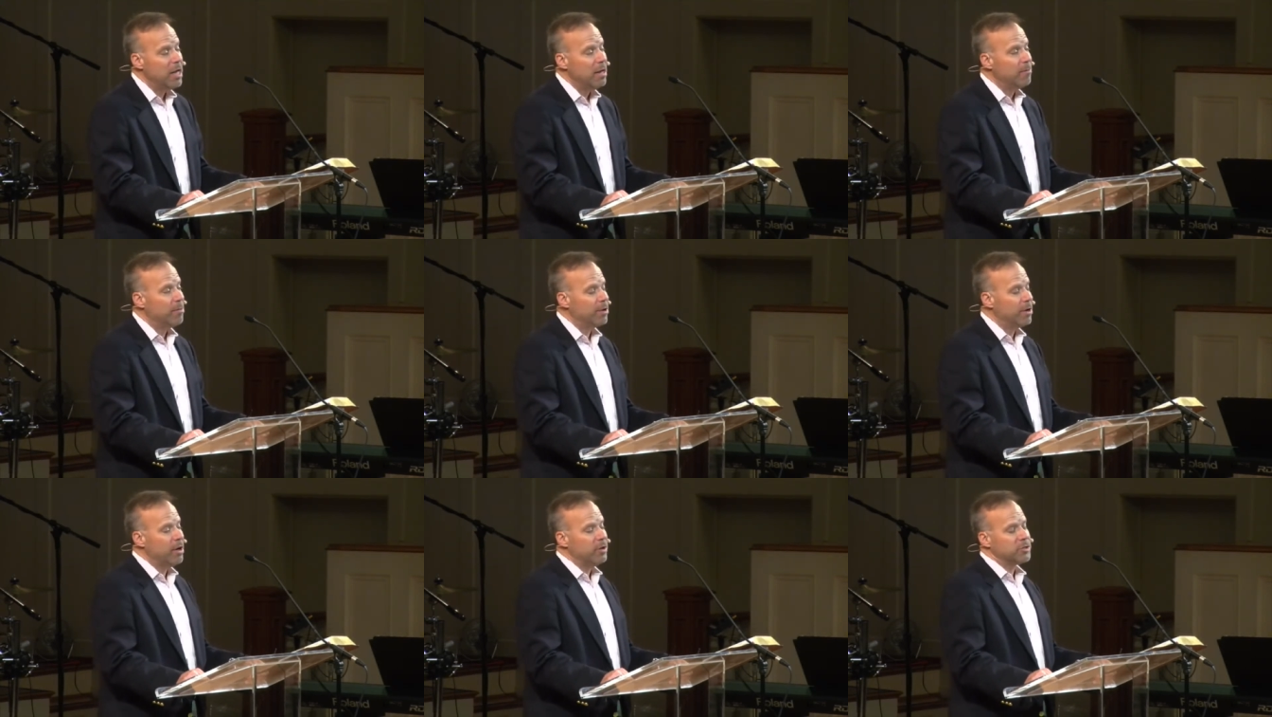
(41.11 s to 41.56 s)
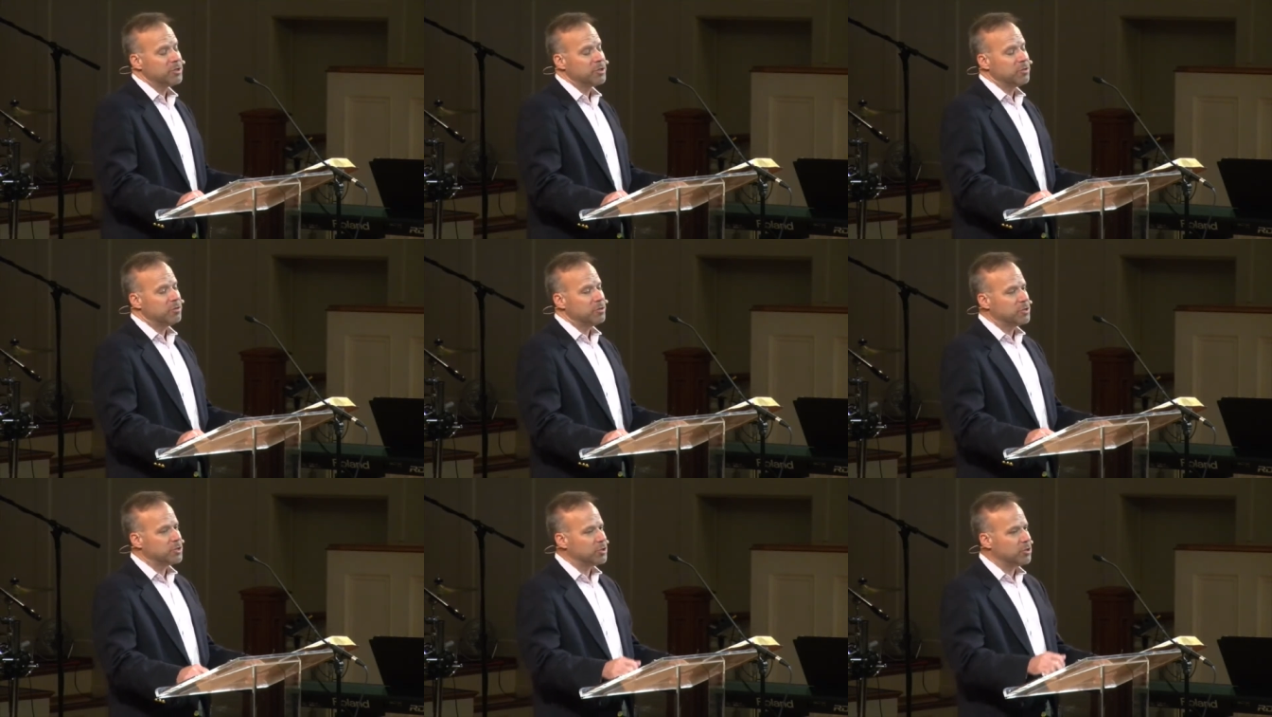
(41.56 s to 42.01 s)
but also
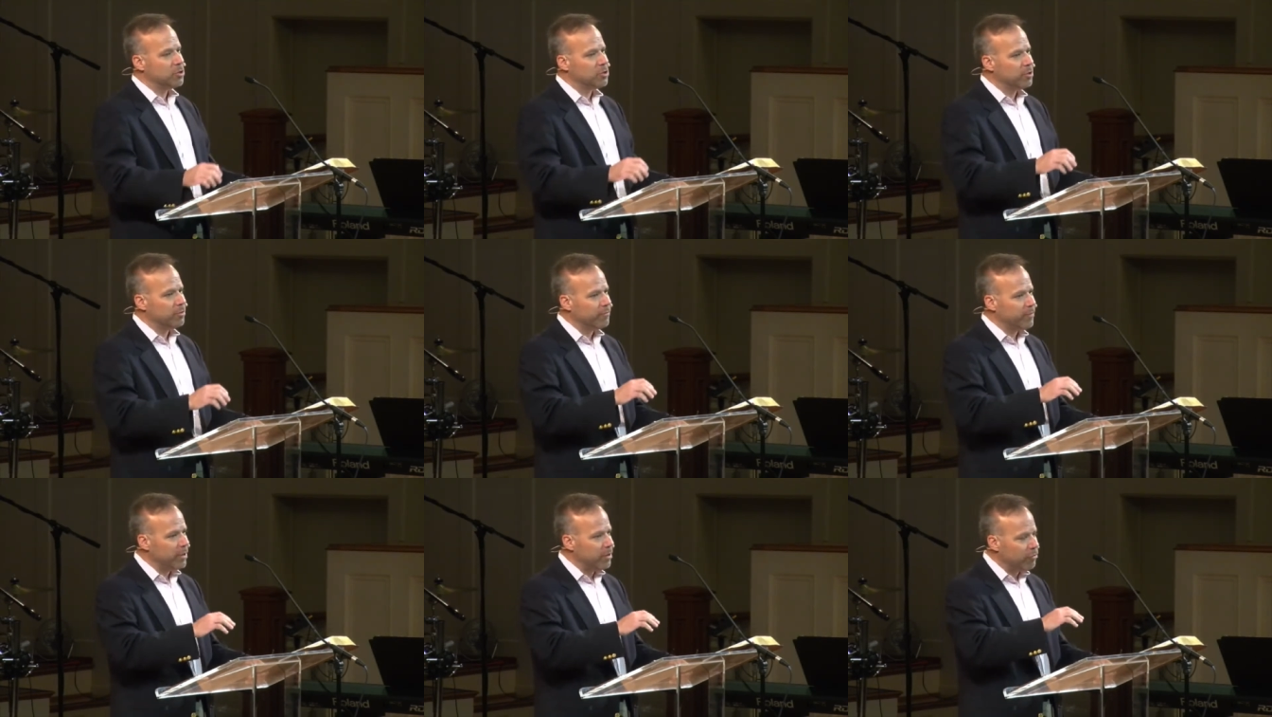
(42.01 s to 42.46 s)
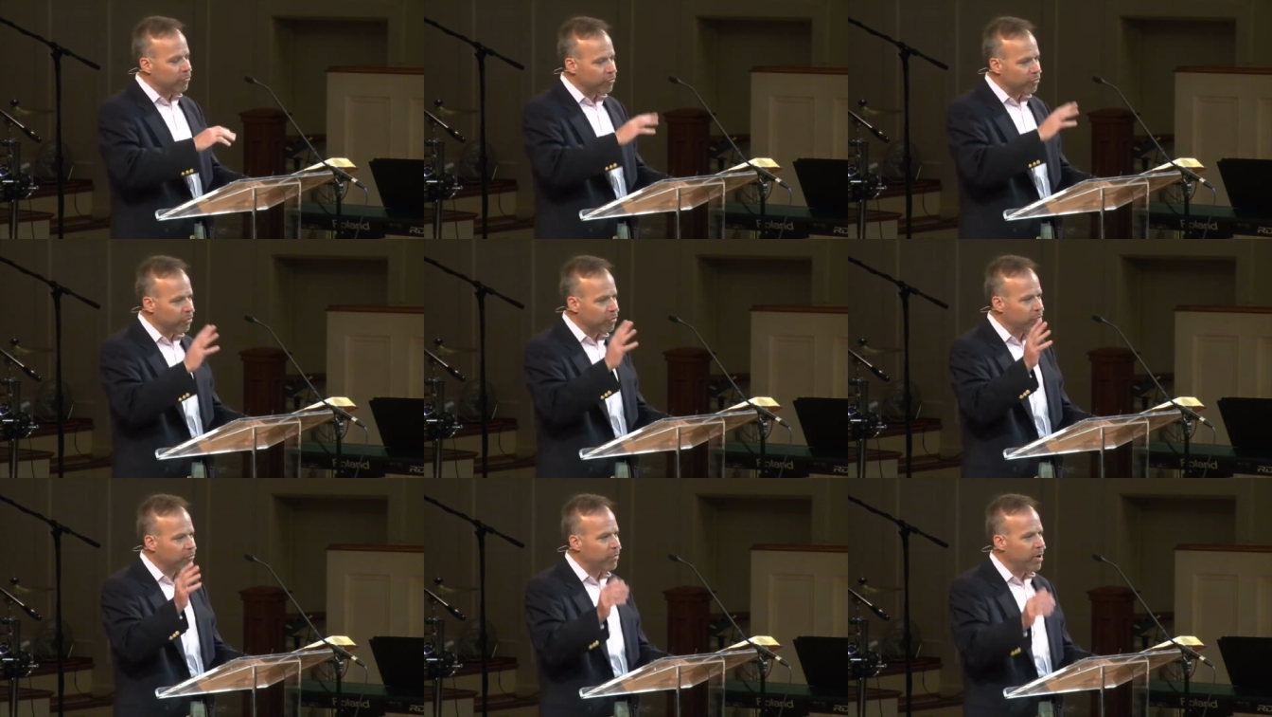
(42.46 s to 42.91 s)
to serve in
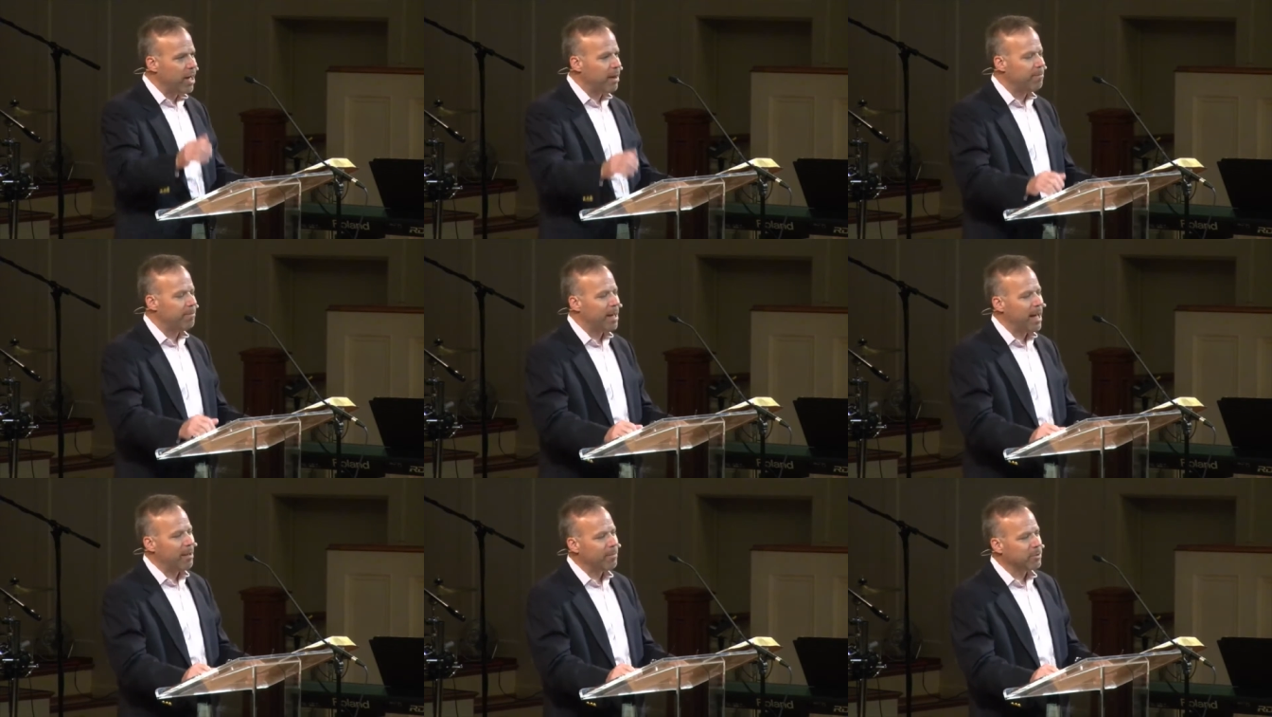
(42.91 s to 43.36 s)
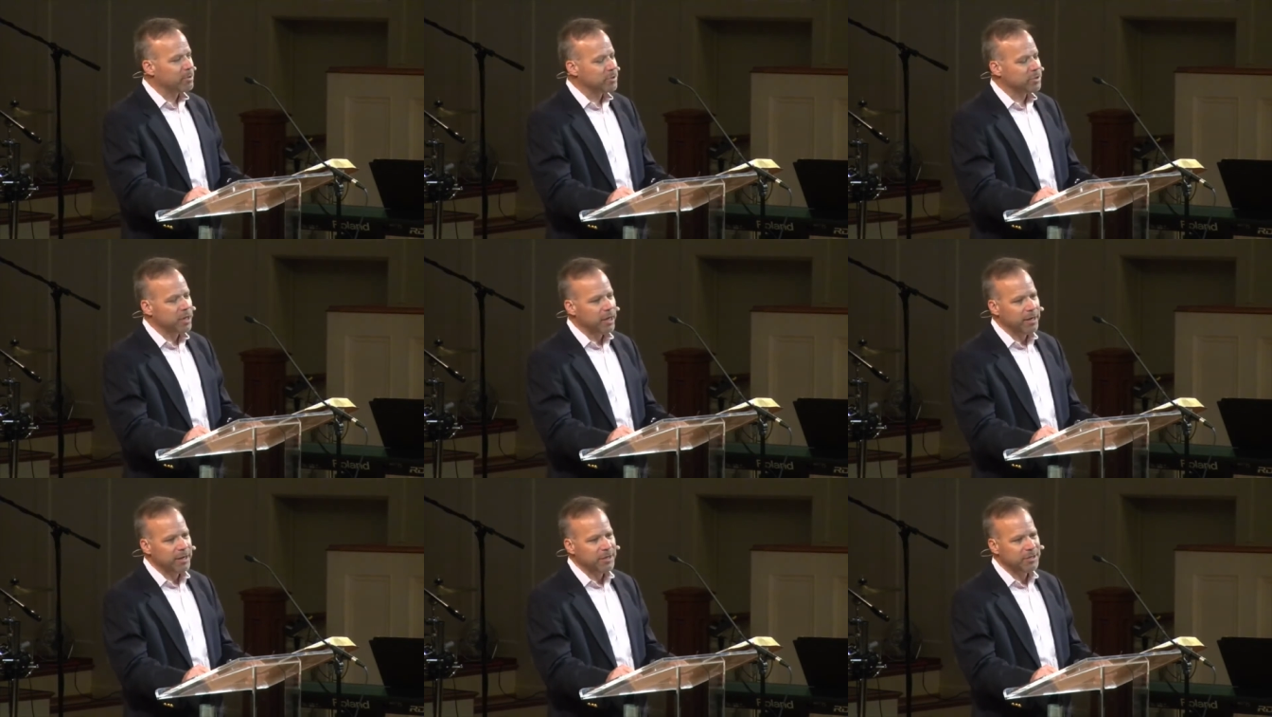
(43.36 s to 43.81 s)
church wide Bible
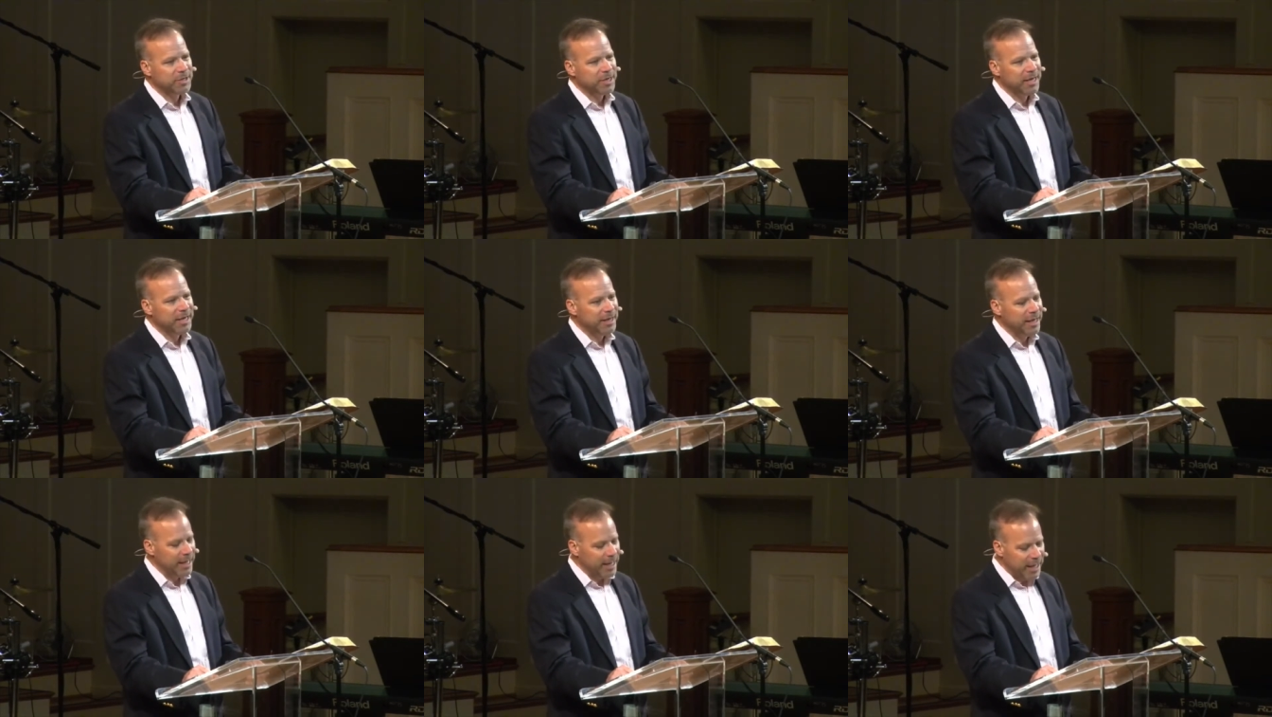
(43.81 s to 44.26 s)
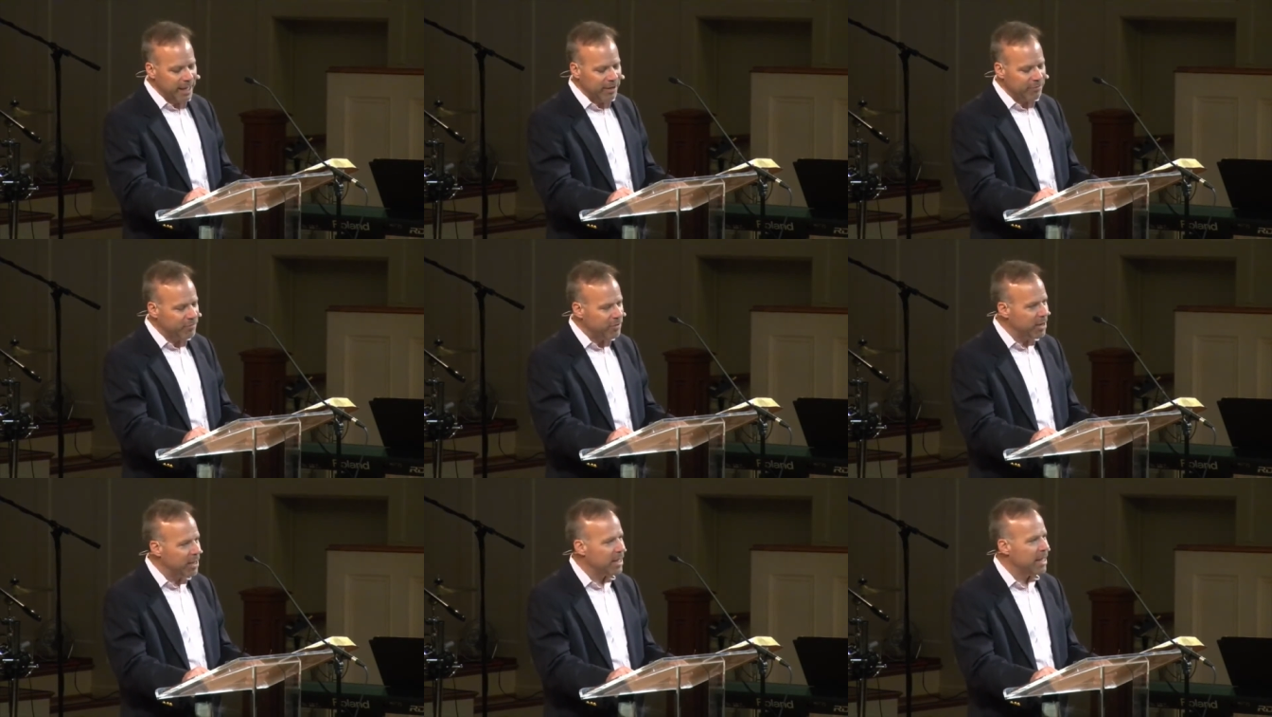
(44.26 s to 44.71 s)
studies in the
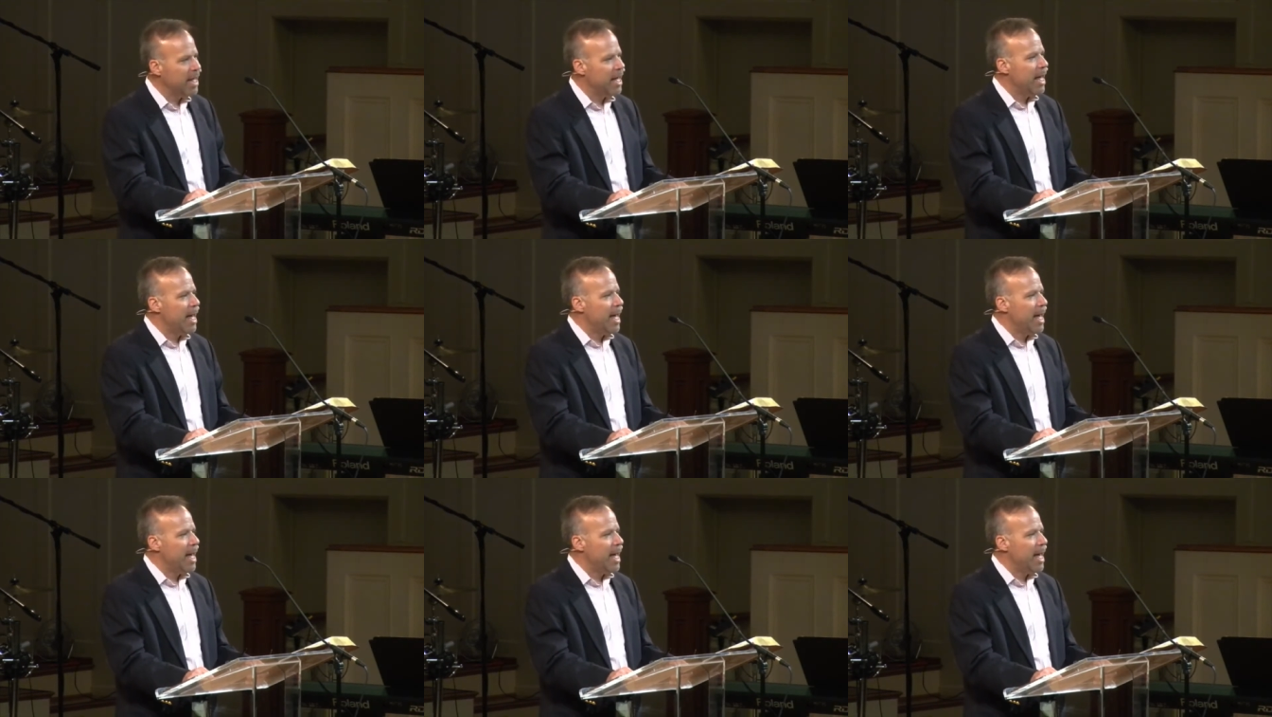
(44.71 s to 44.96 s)
evening,